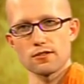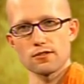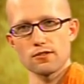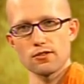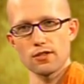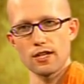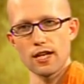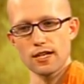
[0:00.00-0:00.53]

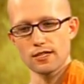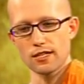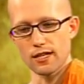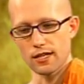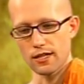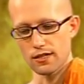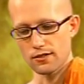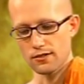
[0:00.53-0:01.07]
So the next
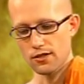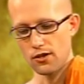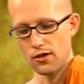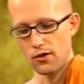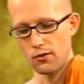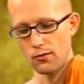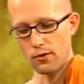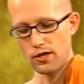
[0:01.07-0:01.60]
link is,
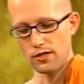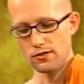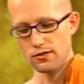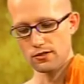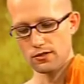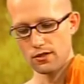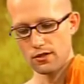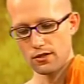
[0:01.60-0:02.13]

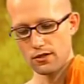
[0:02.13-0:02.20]
once